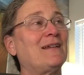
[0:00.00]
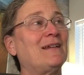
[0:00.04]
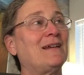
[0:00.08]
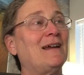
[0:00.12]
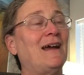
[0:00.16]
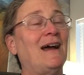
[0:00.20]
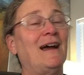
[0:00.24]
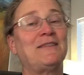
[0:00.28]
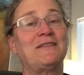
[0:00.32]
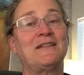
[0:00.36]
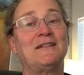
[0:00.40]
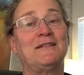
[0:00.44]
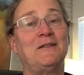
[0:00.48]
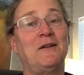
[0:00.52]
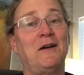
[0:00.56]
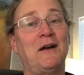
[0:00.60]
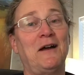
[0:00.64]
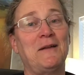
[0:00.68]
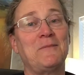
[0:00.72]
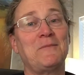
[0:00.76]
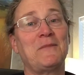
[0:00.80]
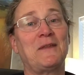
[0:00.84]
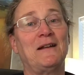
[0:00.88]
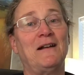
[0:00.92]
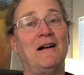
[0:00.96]
At the
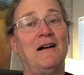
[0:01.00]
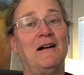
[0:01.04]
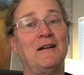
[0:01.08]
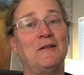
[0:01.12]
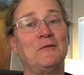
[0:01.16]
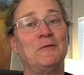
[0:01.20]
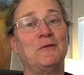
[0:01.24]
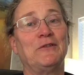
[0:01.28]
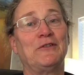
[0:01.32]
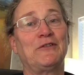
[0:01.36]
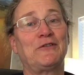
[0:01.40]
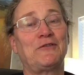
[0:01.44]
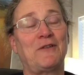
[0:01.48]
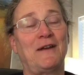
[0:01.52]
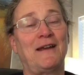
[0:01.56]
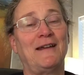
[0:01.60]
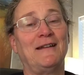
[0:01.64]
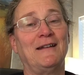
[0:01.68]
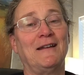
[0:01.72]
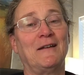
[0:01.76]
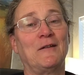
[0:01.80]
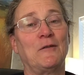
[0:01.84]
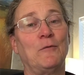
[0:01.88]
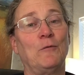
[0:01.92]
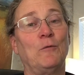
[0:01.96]
time that I was
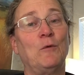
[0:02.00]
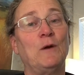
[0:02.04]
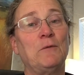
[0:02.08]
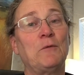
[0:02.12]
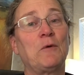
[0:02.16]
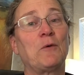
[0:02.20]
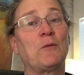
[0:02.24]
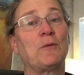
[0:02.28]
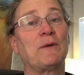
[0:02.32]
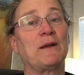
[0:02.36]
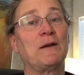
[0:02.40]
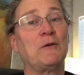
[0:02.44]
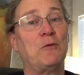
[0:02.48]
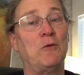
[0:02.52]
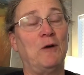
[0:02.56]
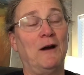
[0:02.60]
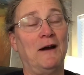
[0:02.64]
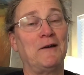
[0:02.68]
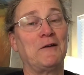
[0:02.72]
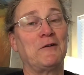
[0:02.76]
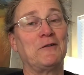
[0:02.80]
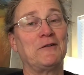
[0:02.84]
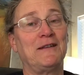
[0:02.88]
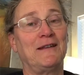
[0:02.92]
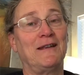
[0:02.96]
training, we were
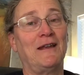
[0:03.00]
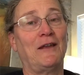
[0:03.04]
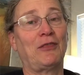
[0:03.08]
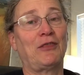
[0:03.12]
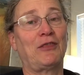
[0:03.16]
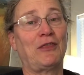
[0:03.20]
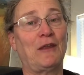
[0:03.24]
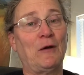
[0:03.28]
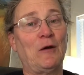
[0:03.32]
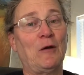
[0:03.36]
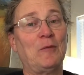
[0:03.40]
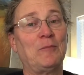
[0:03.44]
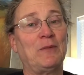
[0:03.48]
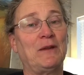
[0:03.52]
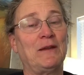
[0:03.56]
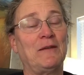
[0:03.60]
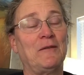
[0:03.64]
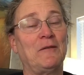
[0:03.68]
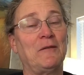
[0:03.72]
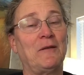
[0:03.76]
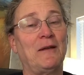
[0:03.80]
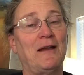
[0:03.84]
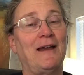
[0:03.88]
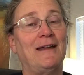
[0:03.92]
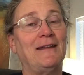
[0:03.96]
required to get therapy.
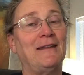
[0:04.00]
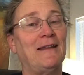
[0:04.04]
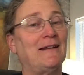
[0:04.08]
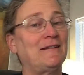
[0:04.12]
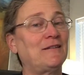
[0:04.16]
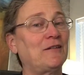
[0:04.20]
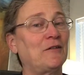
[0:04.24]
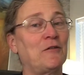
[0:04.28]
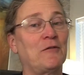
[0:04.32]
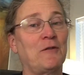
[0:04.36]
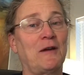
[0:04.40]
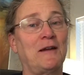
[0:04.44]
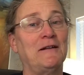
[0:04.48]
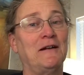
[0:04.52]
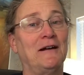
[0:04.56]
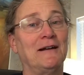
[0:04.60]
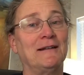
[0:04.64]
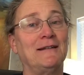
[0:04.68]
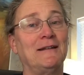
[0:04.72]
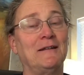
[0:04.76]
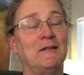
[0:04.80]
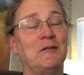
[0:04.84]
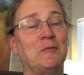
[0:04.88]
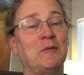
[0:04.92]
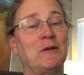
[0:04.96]
And that's a great
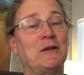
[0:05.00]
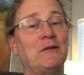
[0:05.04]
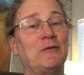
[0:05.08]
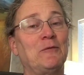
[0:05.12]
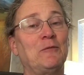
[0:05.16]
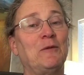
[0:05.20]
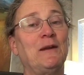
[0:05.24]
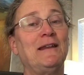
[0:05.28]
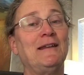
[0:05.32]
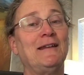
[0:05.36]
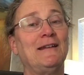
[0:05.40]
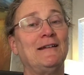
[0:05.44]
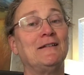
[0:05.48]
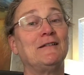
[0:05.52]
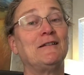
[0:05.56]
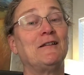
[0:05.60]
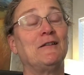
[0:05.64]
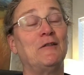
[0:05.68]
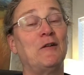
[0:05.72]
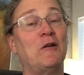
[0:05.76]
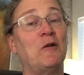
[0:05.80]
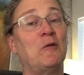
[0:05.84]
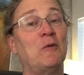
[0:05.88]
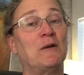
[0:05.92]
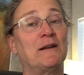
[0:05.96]
idea because we needed to
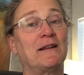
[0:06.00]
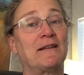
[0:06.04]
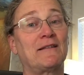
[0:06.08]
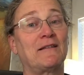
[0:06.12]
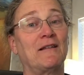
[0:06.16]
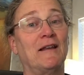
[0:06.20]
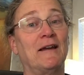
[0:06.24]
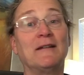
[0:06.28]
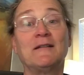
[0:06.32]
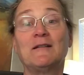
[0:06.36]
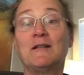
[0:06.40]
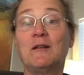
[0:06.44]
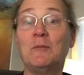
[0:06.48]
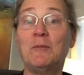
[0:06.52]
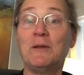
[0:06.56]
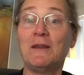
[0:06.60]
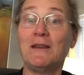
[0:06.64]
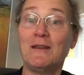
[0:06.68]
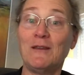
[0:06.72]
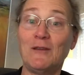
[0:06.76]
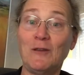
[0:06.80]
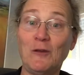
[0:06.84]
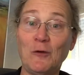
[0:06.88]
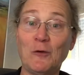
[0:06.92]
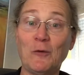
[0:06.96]
know what it's like to be
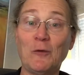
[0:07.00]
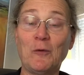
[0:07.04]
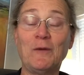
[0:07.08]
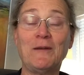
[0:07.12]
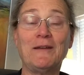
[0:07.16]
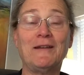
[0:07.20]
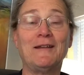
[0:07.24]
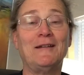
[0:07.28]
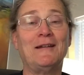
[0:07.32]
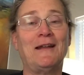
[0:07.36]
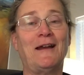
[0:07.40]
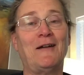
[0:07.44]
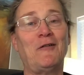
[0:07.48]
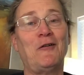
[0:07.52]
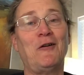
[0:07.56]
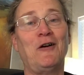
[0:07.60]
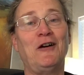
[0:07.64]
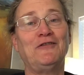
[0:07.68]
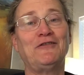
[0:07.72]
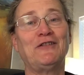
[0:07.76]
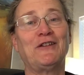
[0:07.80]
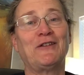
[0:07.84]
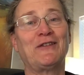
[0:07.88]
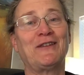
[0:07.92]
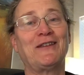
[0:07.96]
you in our
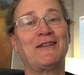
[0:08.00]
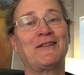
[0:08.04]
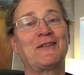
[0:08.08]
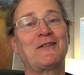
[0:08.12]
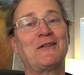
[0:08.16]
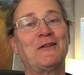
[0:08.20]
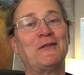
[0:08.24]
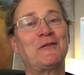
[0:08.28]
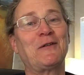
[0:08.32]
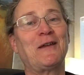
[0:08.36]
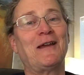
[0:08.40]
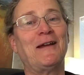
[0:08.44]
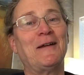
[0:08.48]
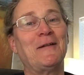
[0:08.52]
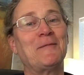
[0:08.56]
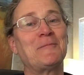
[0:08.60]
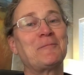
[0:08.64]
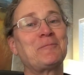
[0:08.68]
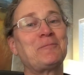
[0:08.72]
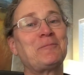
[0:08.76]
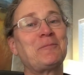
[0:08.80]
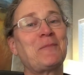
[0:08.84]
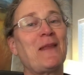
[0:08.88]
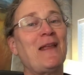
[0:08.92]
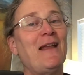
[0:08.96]
offices, okay?
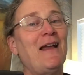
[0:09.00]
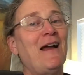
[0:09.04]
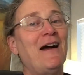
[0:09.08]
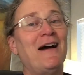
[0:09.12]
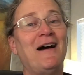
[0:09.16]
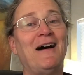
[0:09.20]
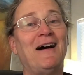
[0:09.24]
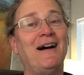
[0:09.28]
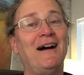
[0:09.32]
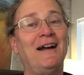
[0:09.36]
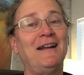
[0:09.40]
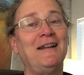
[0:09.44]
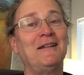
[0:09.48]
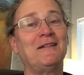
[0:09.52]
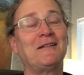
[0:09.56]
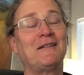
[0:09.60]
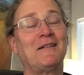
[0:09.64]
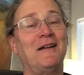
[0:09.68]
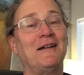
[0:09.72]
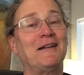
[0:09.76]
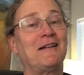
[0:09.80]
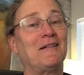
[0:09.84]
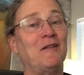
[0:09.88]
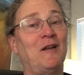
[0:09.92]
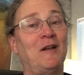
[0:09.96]
I didn't
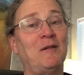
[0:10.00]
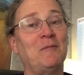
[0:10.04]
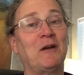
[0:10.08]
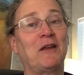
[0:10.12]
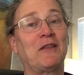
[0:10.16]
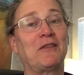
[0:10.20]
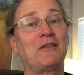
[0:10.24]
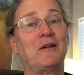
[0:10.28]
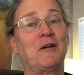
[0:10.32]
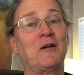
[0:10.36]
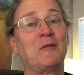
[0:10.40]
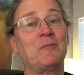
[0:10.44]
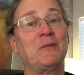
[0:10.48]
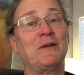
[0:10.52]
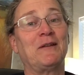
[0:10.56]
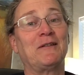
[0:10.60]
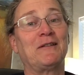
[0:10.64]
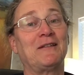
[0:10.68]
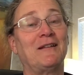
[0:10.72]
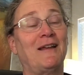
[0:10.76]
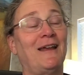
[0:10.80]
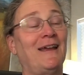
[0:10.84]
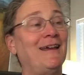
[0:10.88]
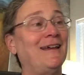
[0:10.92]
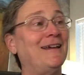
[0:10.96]
like a lot of my
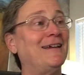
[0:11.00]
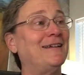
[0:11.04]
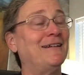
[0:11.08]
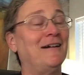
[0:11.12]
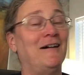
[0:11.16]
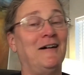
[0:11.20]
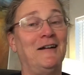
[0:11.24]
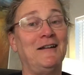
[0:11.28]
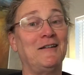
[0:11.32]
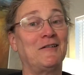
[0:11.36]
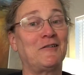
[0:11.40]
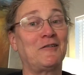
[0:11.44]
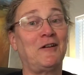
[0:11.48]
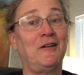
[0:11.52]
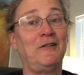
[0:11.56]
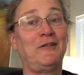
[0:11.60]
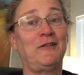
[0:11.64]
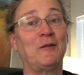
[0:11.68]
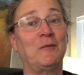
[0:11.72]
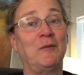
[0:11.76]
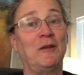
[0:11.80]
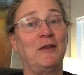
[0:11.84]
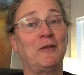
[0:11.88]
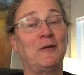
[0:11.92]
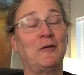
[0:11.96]
therapists, and I didn't trust
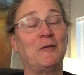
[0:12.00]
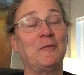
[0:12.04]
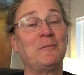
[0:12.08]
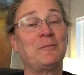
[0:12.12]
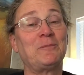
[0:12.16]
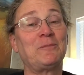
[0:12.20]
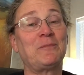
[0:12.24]
them either.